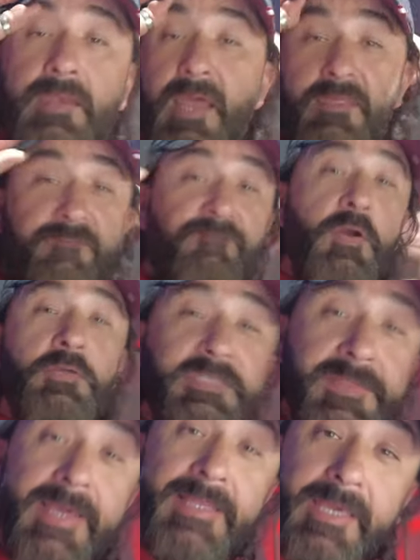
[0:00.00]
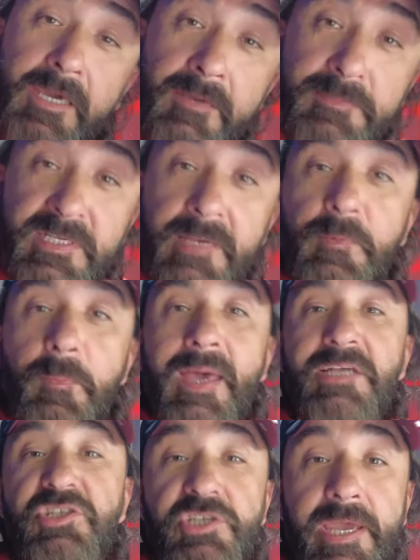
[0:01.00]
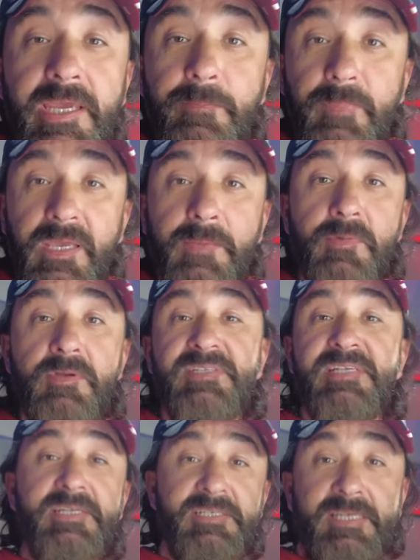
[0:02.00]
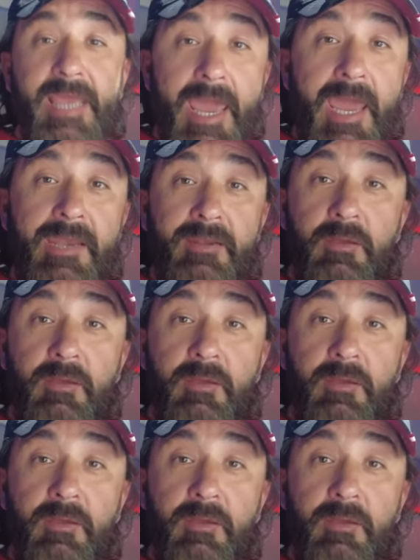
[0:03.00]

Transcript: Now, the first thing that comes up about Shane Beamer is his dad,